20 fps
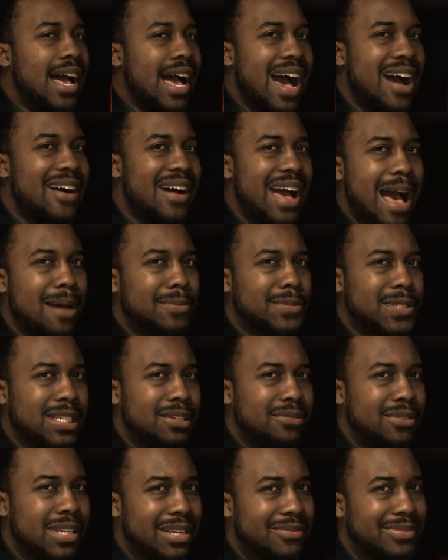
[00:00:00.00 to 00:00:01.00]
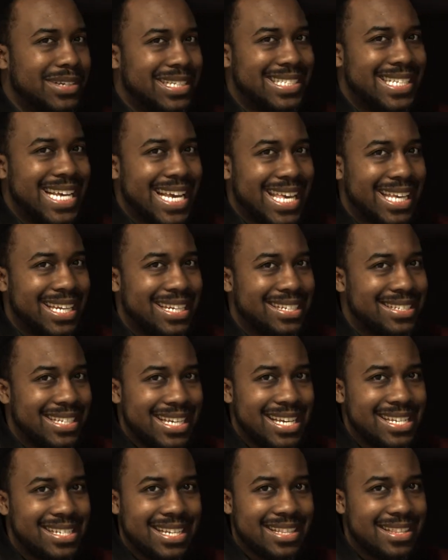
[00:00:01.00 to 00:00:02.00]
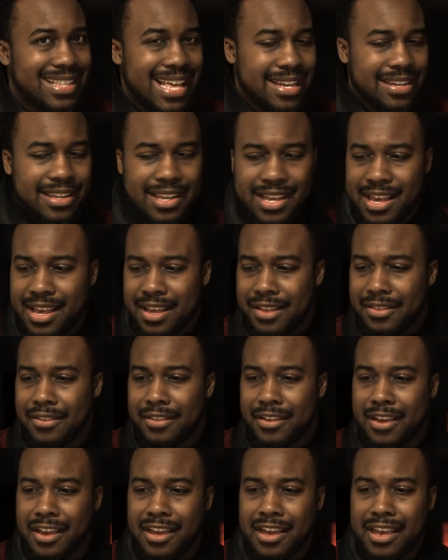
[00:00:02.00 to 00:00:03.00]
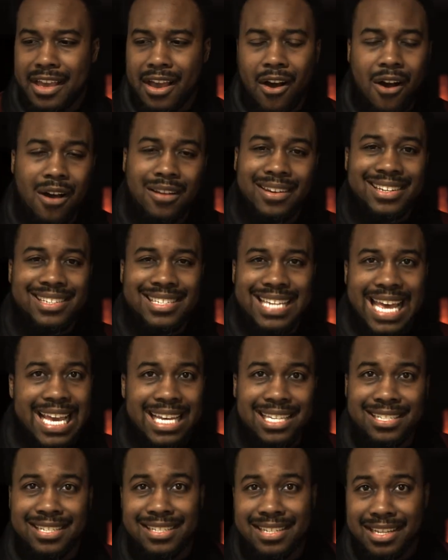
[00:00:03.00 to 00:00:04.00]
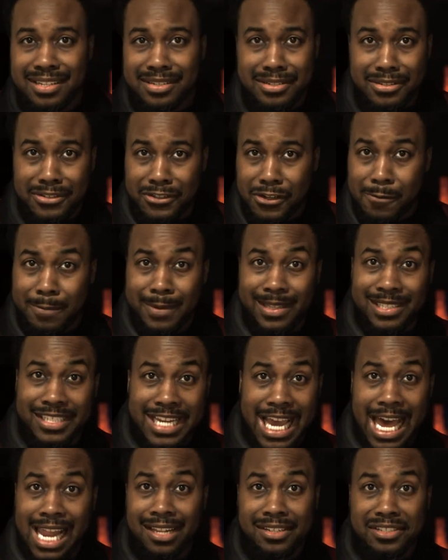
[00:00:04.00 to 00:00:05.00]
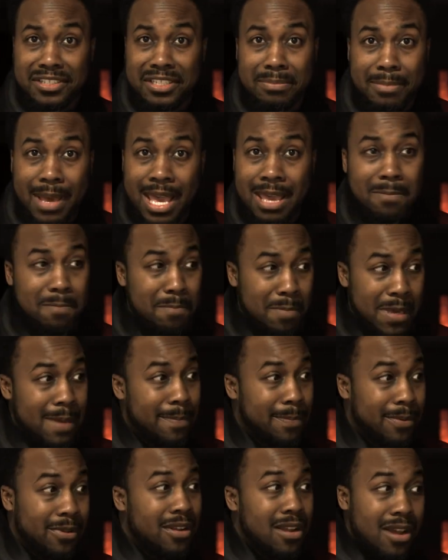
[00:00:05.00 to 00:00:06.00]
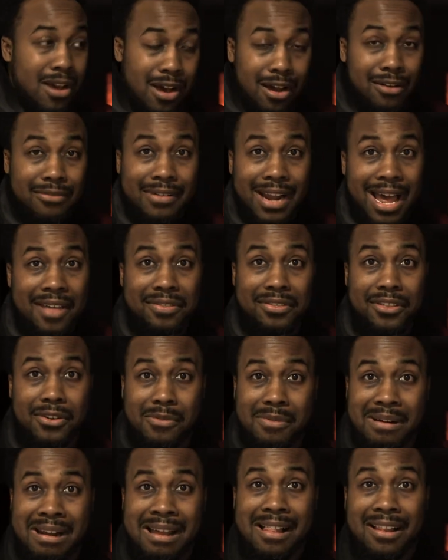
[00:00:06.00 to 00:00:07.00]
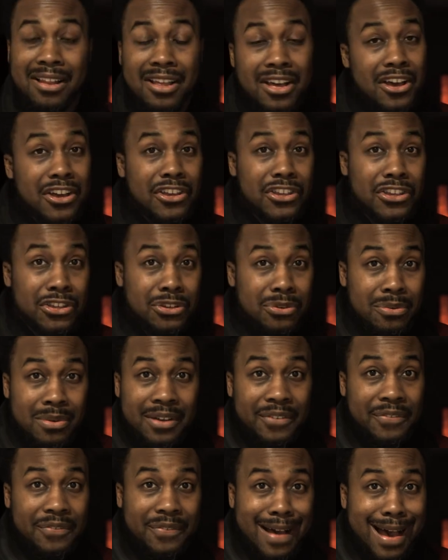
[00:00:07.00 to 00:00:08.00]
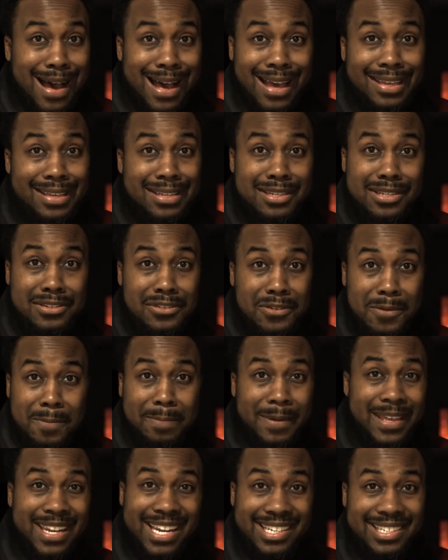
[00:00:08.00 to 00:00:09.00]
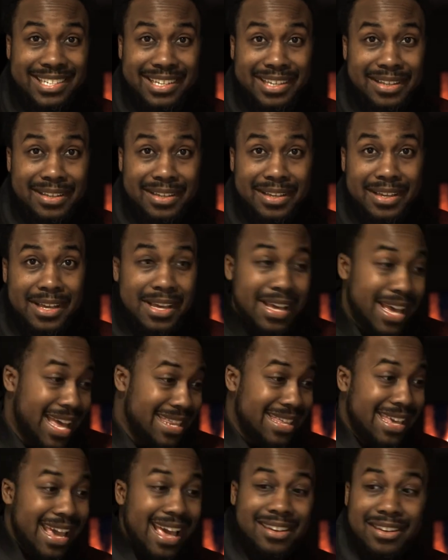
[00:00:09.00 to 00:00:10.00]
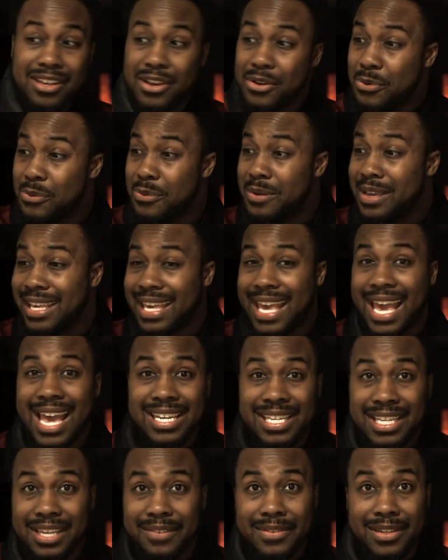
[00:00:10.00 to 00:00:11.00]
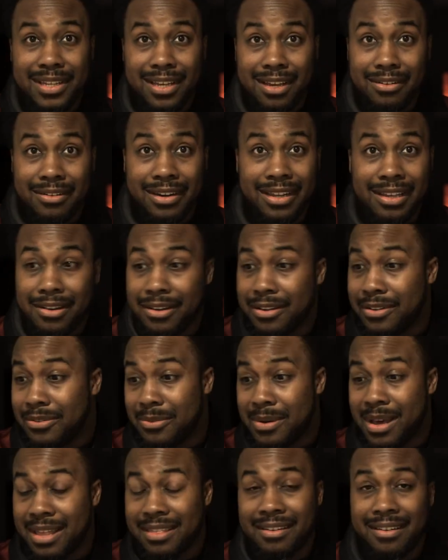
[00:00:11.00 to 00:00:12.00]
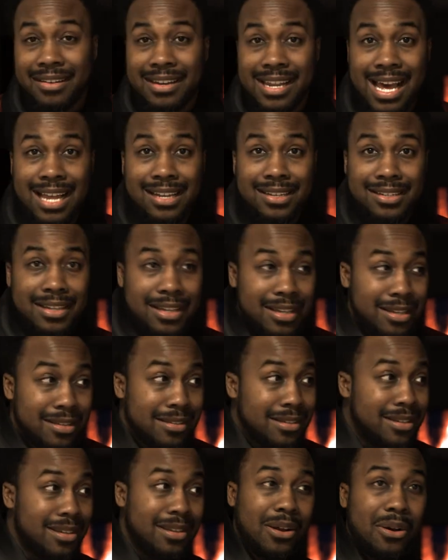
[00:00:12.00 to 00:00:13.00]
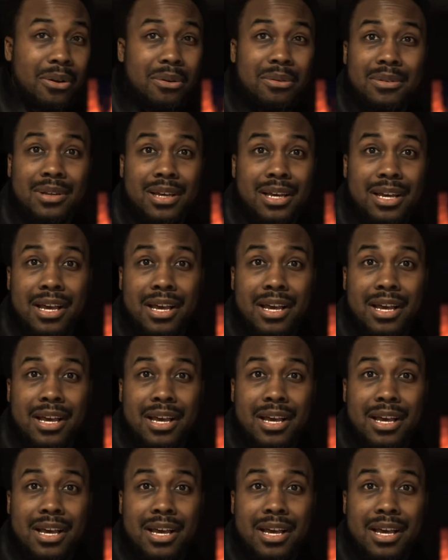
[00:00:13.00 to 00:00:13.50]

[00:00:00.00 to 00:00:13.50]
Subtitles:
How absolutely ridiculous is it that all it takes is a stupid challenge to make people around the world unify in stupidity? And yet, we can't even agree on whether or not, you know,